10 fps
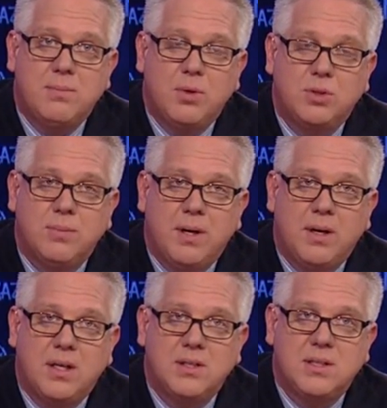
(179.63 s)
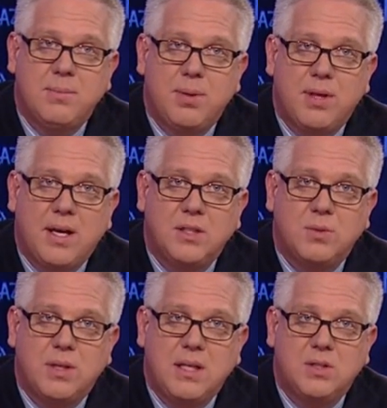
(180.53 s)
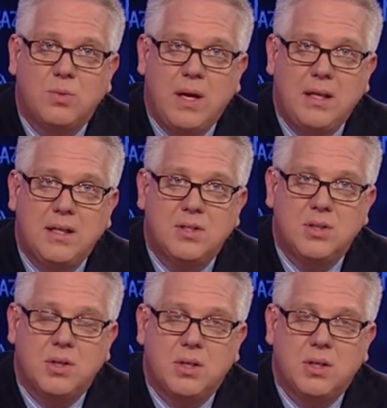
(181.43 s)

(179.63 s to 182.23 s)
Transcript: most Americans sympathize with the Israelis in their